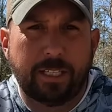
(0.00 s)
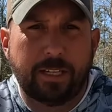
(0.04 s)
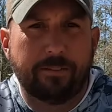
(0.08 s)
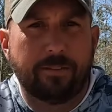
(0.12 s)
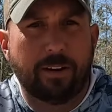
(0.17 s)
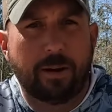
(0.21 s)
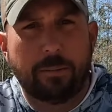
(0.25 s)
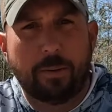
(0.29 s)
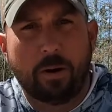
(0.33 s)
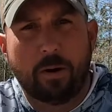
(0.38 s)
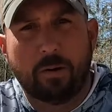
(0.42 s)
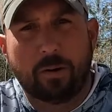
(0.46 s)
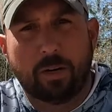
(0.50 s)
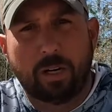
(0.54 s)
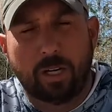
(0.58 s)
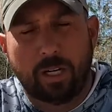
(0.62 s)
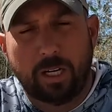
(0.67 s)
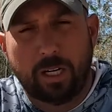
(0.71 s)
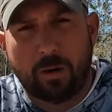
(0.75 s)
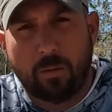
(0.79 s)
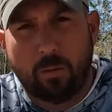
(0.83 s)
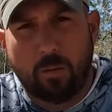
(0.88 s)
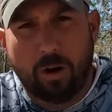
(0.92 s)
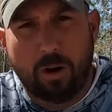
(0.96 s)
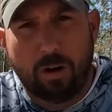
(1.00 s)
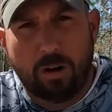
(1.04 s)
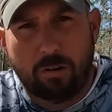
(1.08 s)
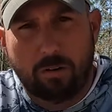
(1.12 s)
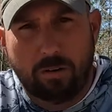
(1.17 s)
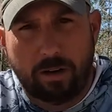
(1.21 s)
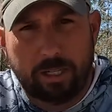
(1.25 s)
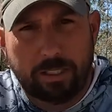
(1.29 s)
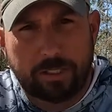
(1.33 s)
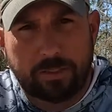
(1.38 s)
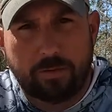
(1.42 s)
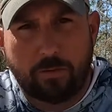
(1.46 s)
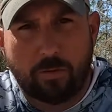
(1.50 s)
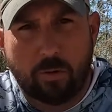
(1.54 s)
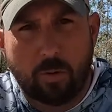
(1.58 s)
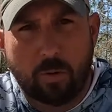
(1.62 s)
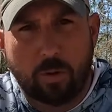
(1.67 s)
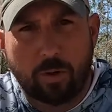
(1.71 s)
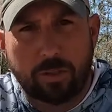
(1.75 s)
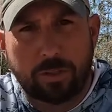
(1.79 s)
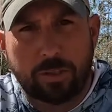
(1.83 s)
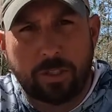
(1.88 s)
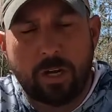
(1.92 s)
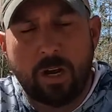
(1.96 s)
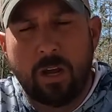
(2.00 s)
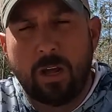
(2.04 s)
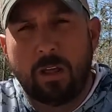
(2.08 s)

If I'm on clear water reservoirs